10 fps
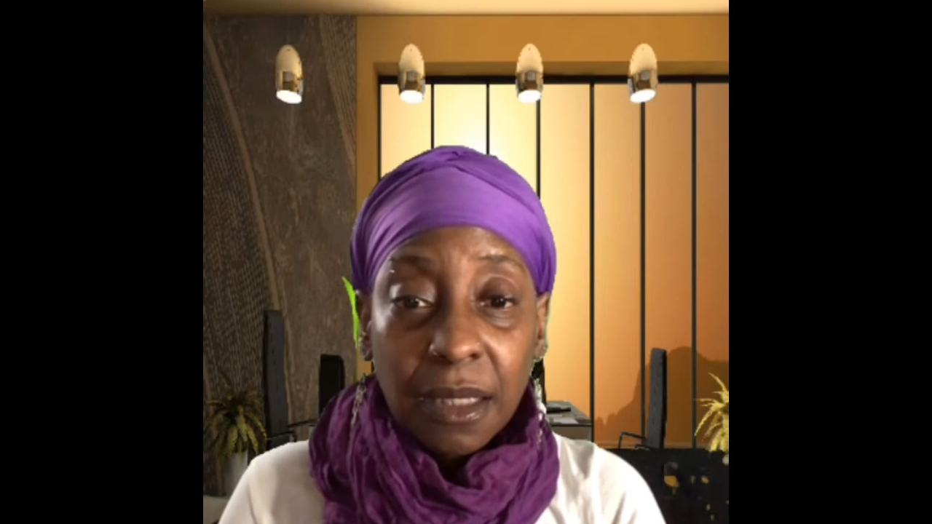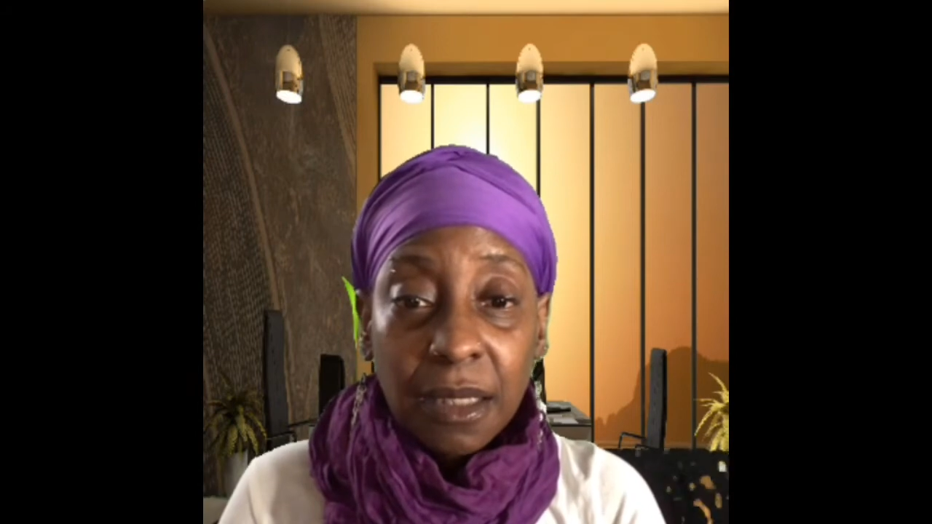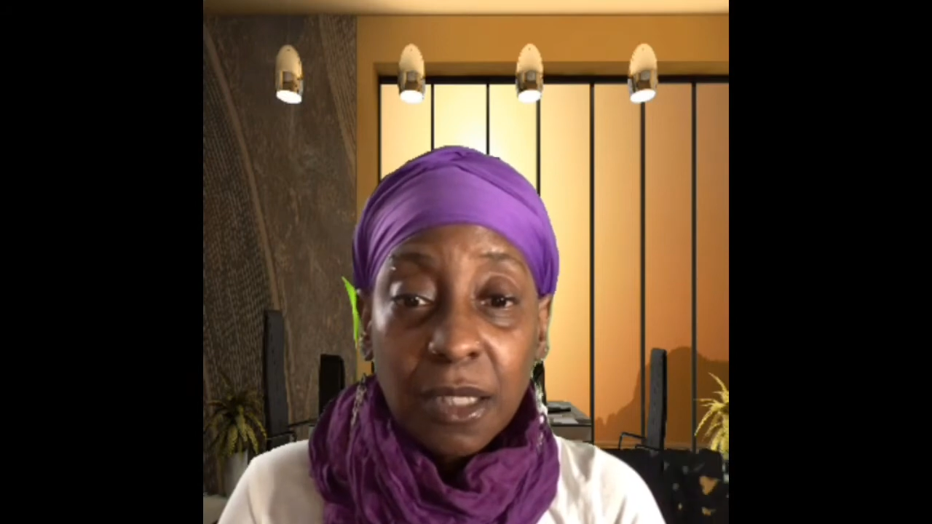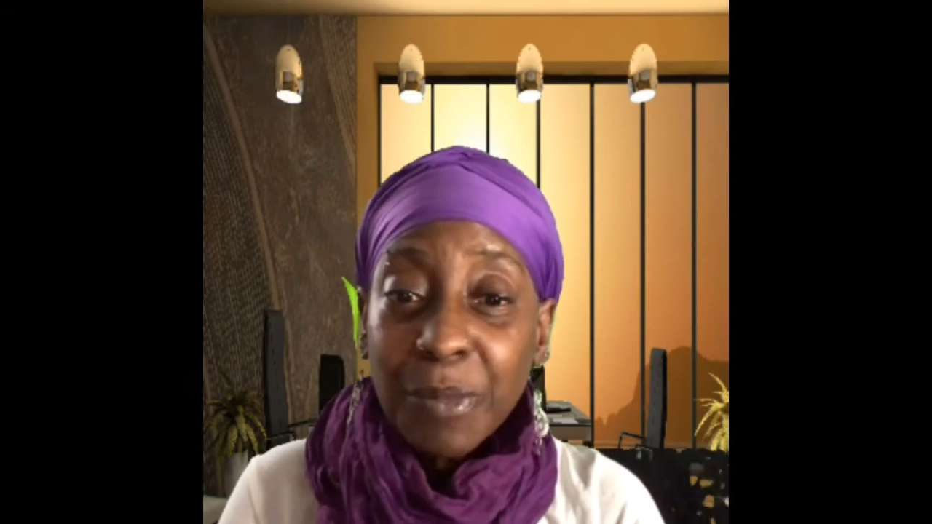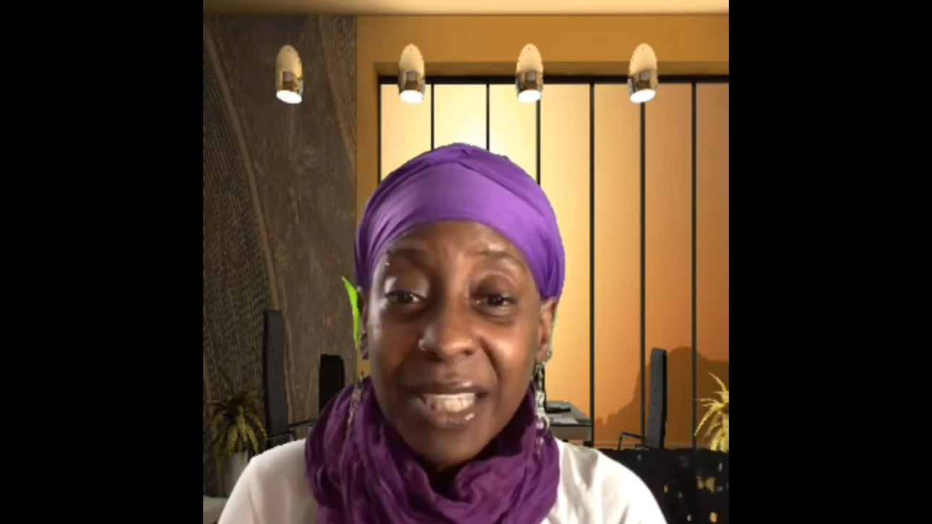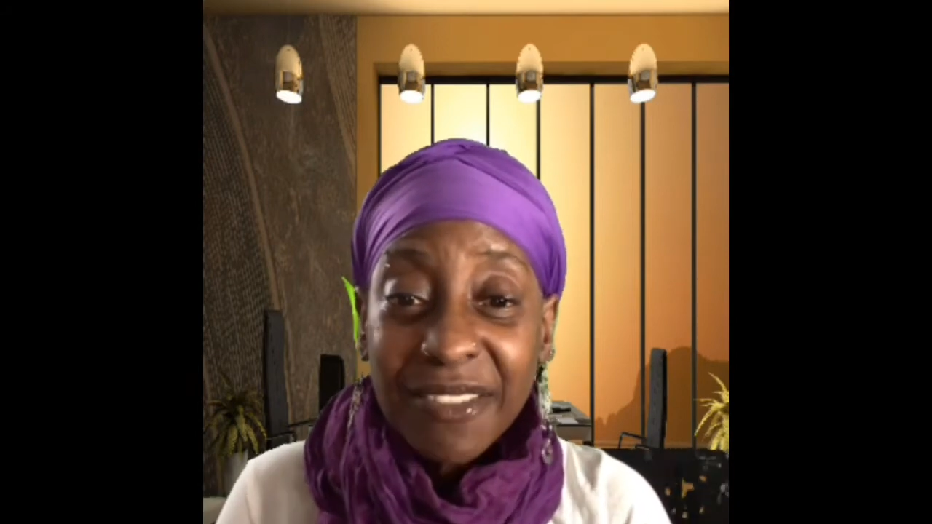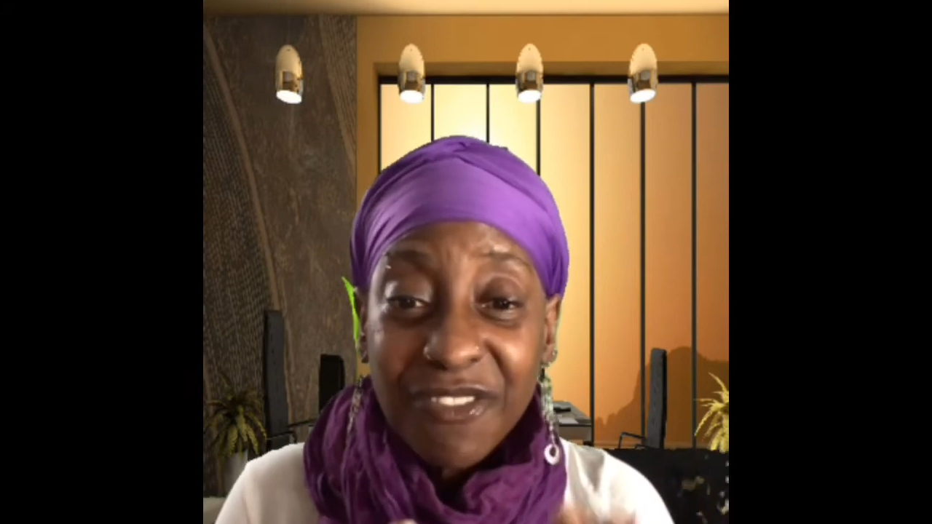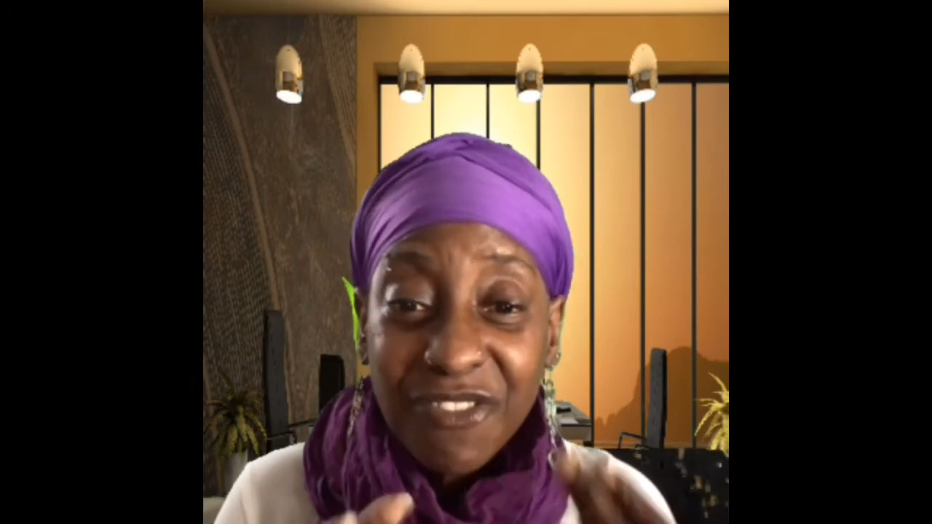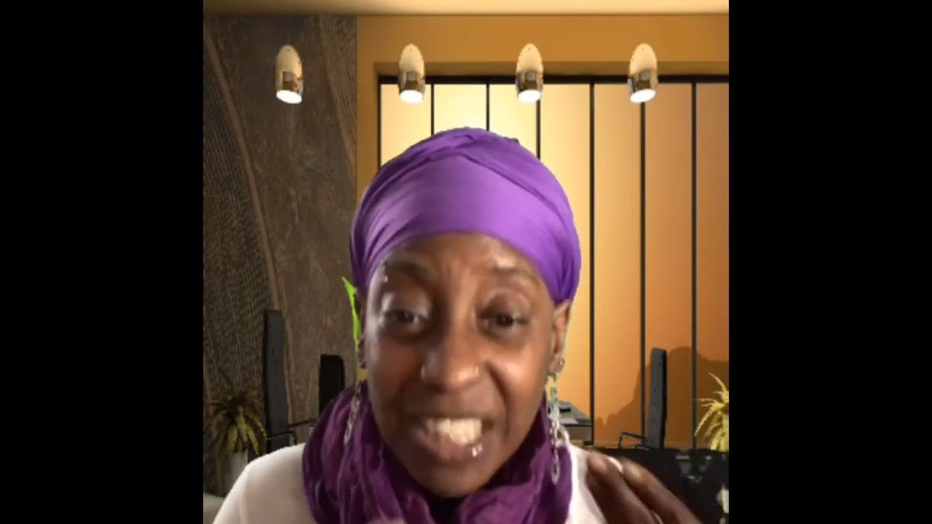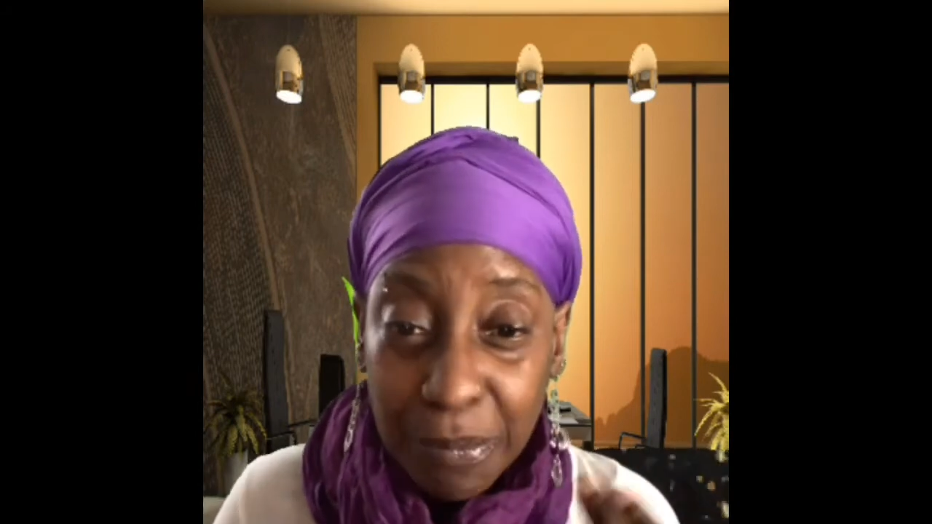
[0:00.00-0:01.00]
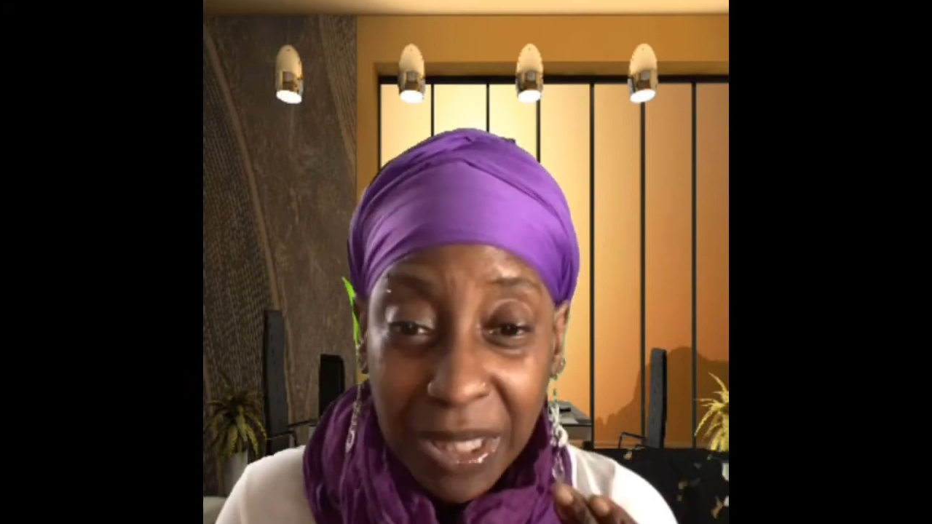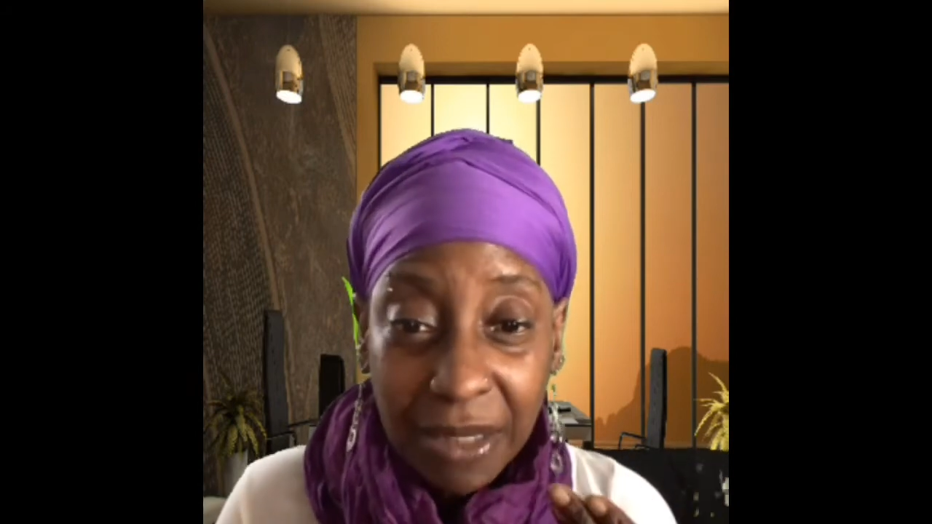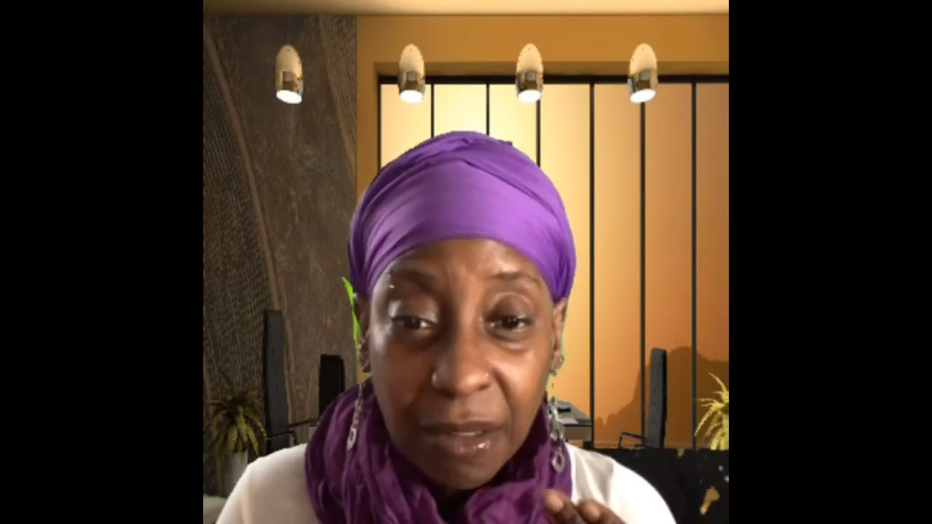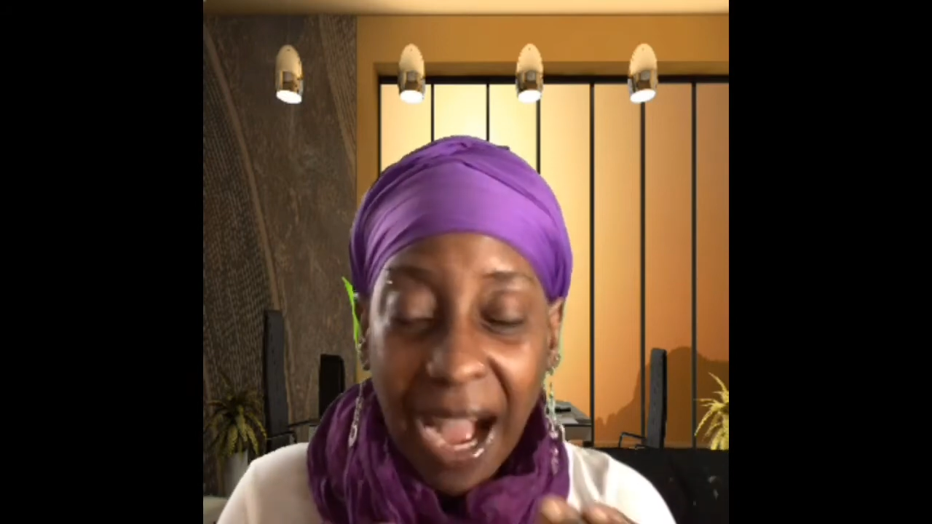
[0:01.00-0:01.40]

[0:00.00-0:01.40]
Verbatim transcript: to being female.